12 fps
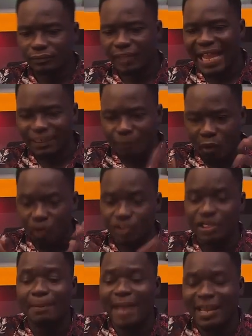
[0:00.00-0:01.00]
an
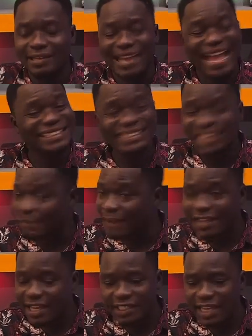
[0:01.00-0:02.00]
emotional man has
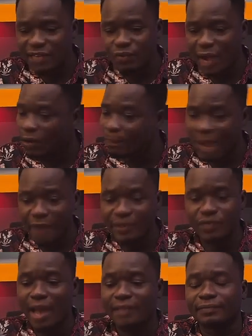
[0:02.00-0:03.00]
never dated one or
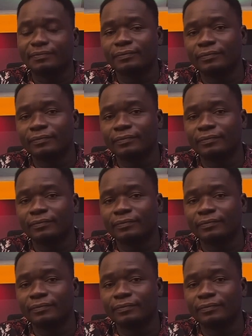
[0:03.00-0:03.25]
married one.